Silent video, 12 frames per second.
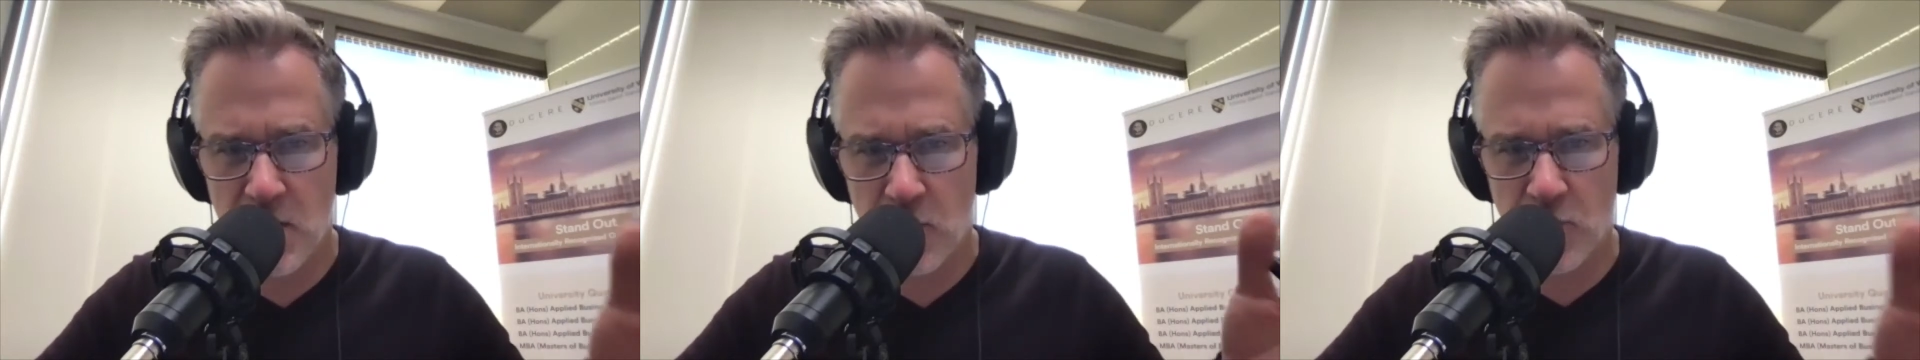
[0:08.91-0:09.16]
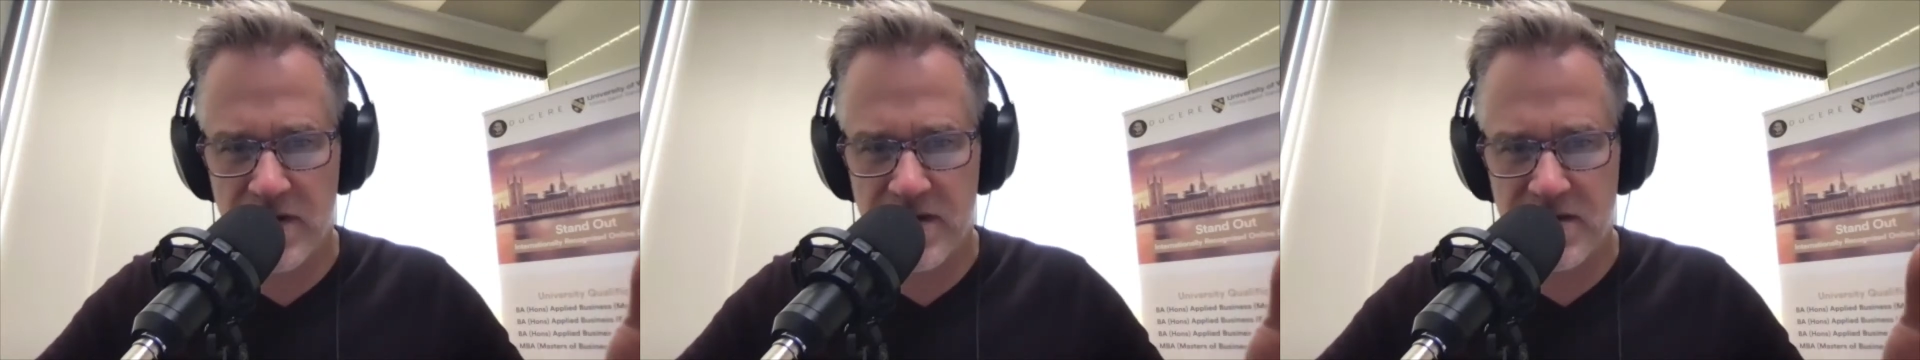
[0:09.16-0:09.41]

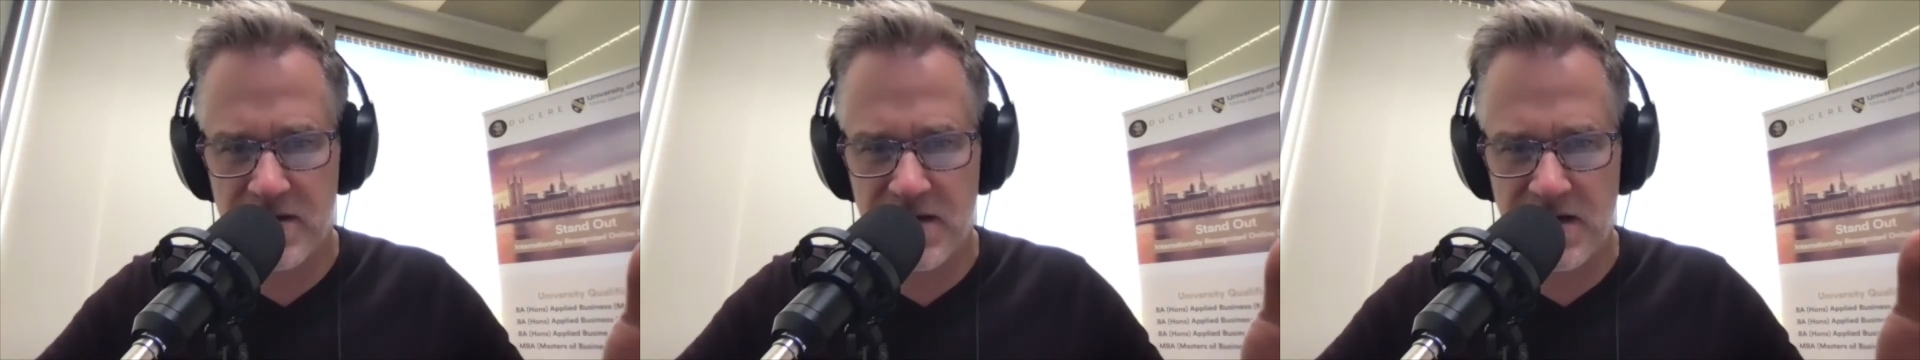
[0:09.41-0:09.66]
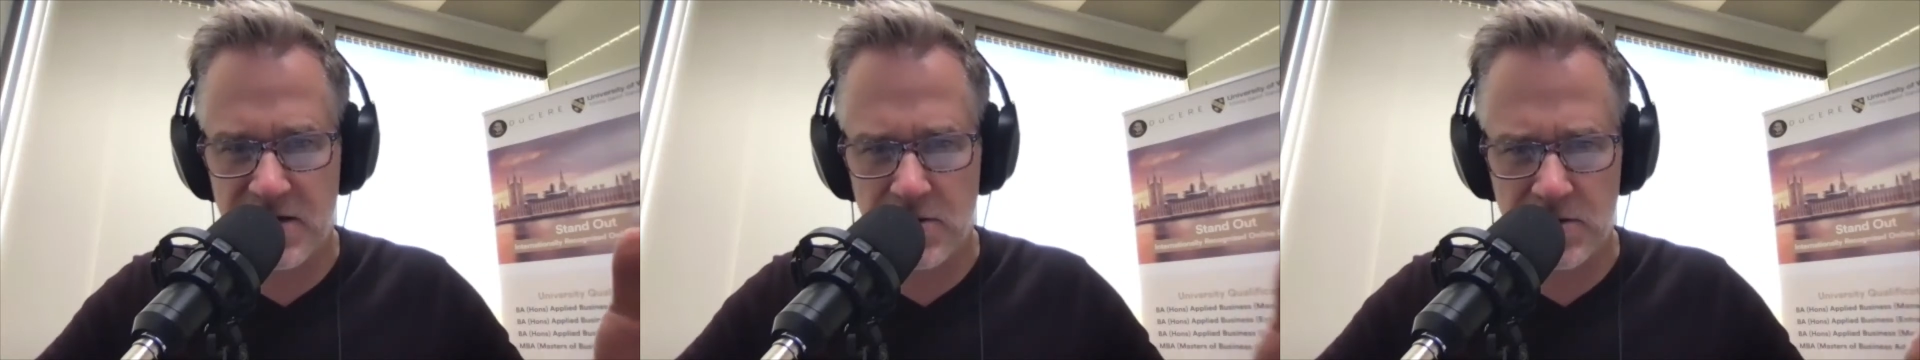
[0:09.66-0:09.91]
with
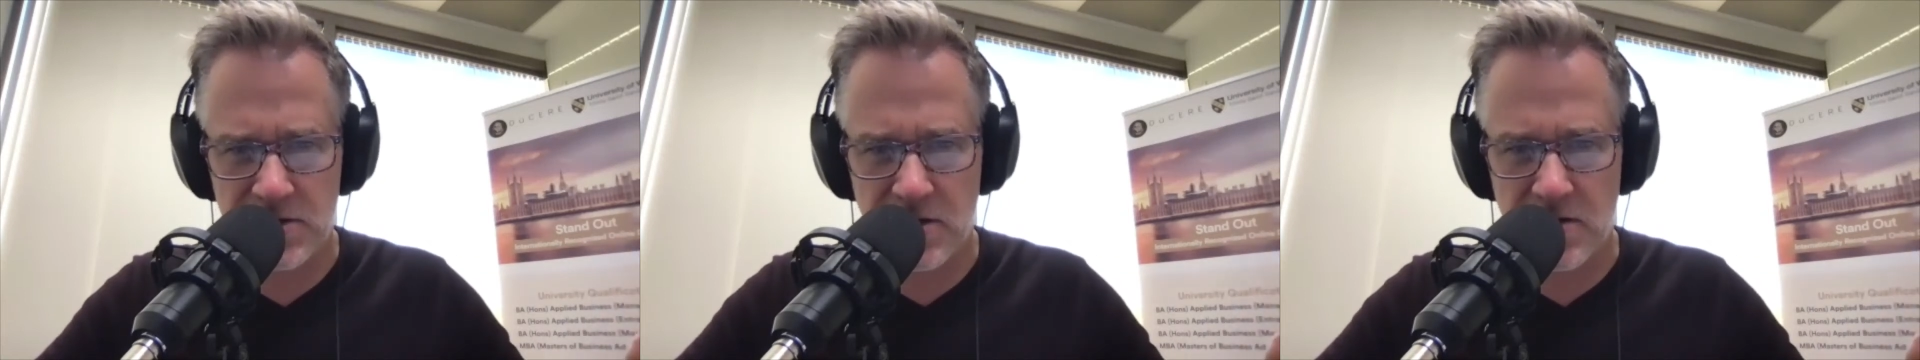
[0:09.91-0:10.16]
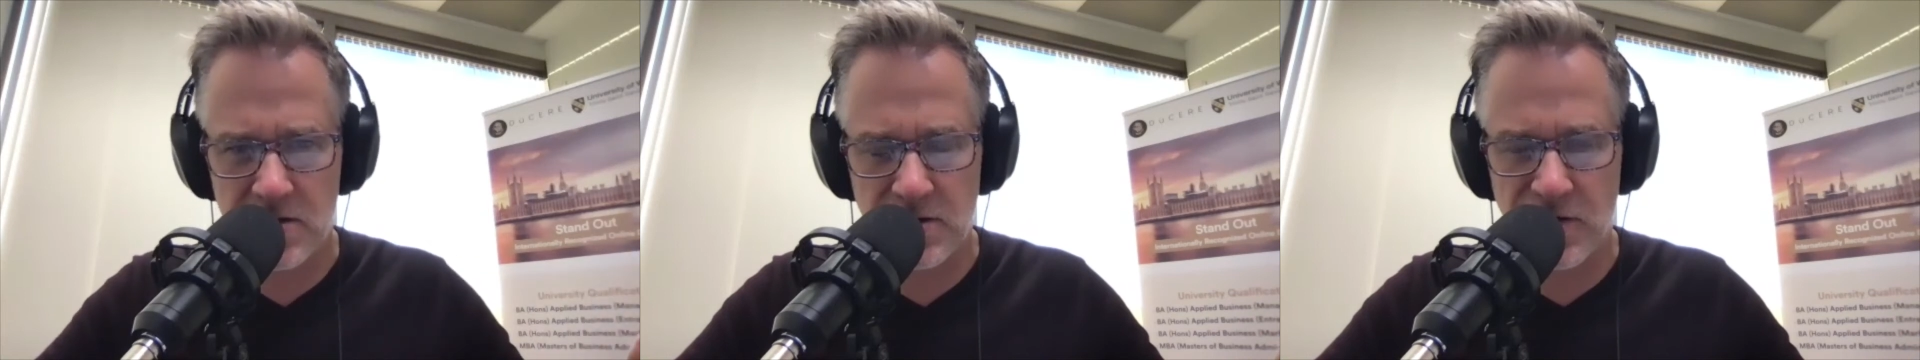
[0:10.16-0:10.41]
the
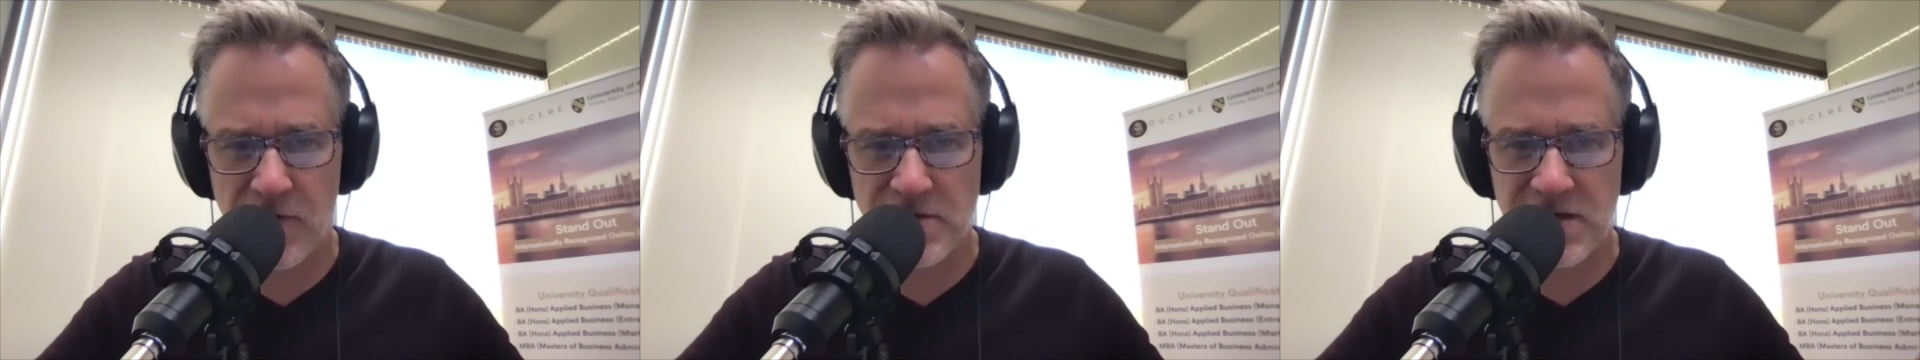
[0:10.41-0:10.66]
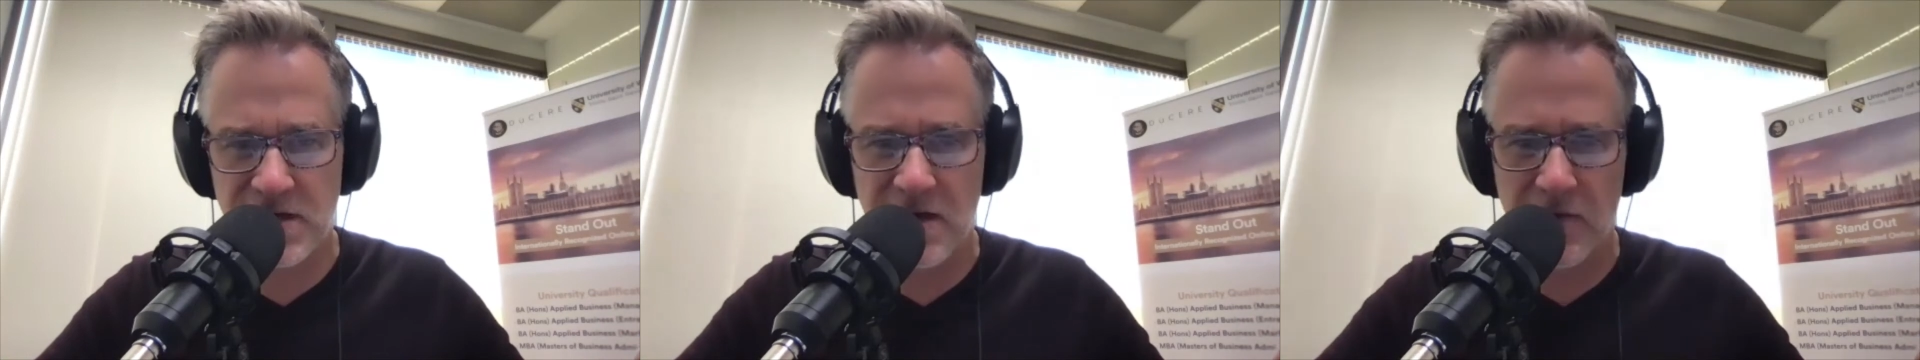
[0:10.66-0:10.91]
Ducere
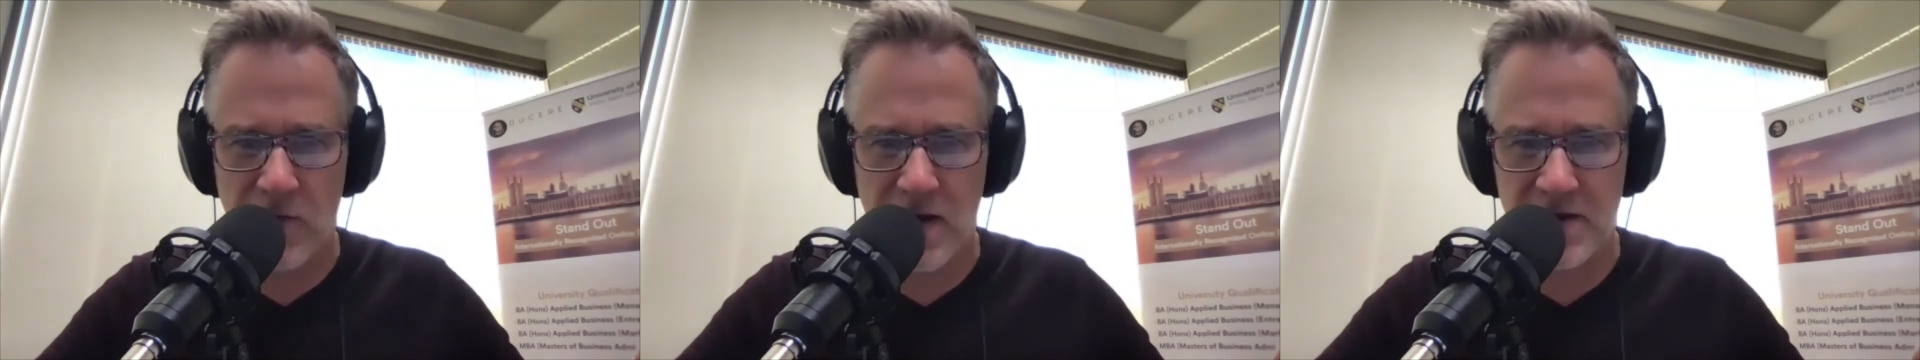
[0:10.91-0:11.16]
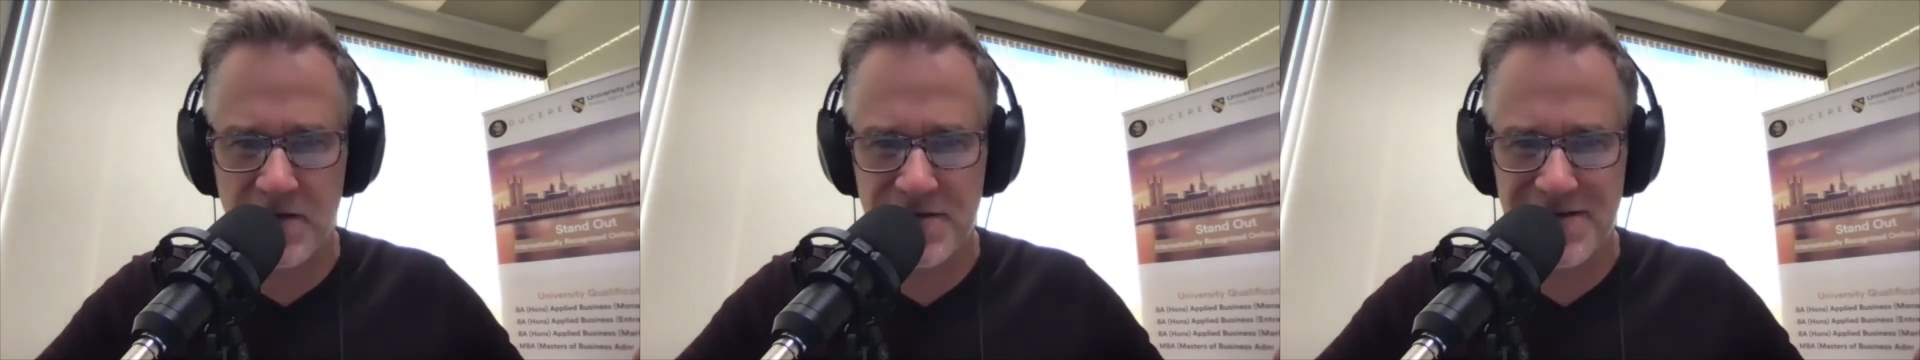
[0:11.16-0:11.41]
University of
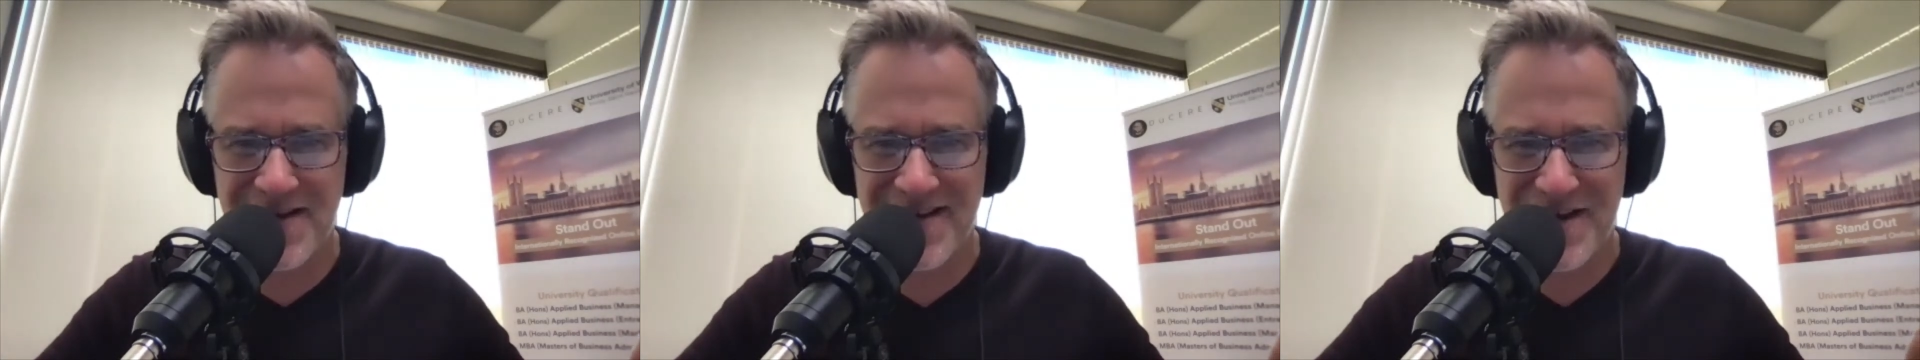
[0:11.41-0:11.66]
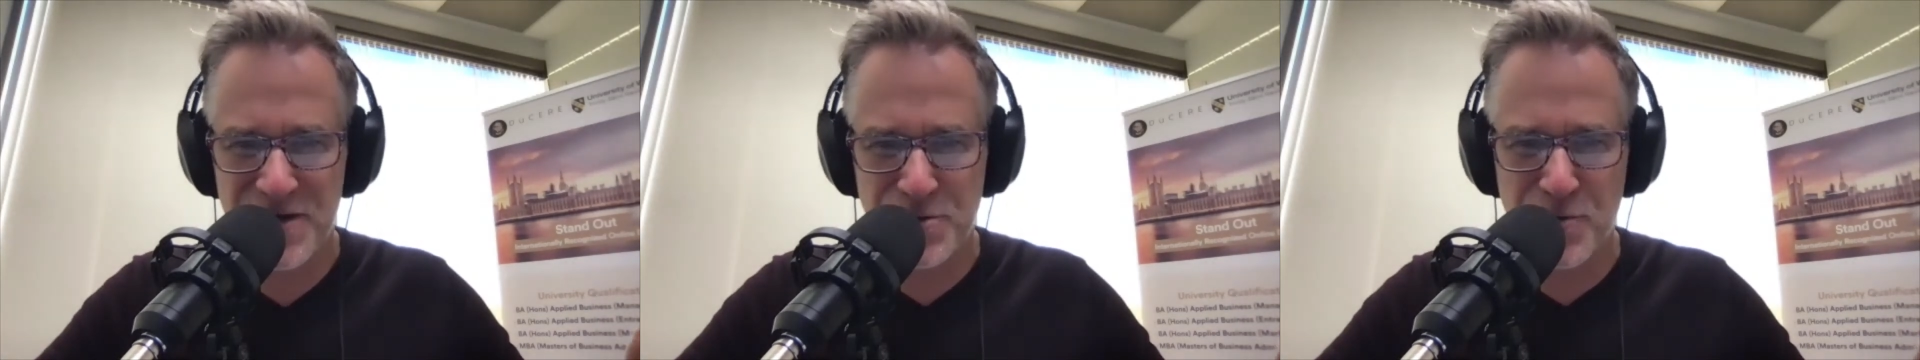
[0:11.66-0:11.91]
Wales,
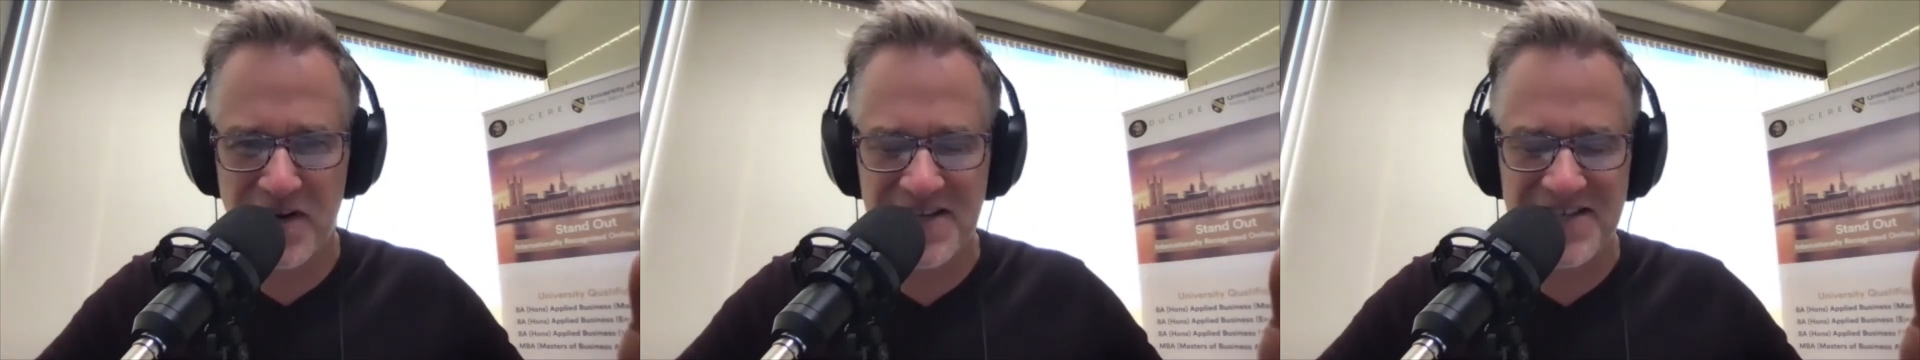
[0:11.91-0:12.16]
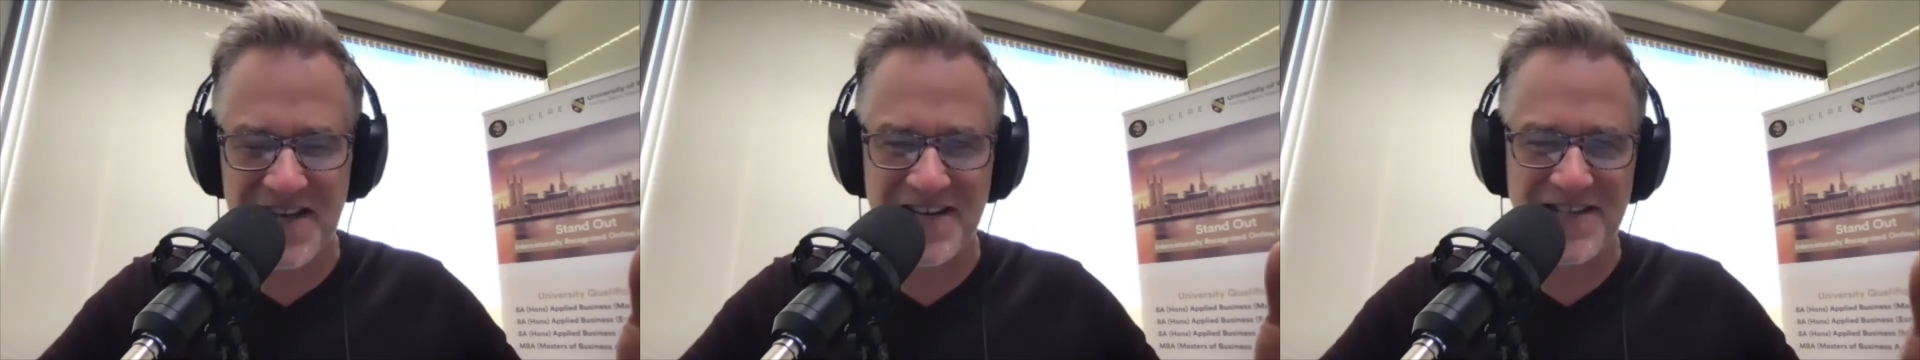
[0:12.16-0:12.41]
Trinity St.